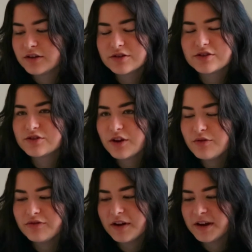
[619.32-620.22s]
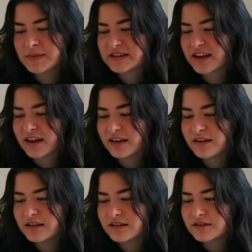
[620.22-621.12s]
You're so funny, Miss
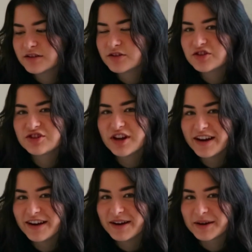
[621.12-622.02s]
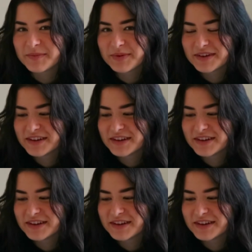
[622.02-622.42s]
King. Shut up.